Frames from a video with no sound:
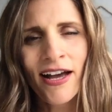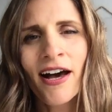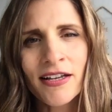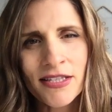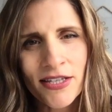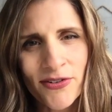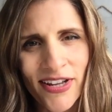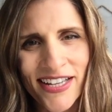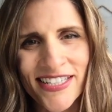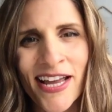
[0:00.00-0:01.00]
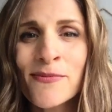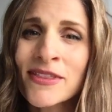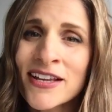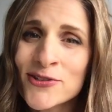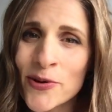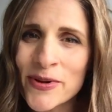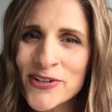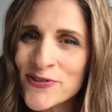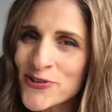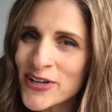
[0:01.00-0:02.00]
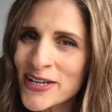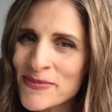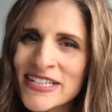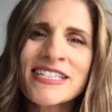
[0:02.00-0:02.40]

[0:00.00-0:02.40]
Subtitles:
I'll see you next time. Thanks so much for joining me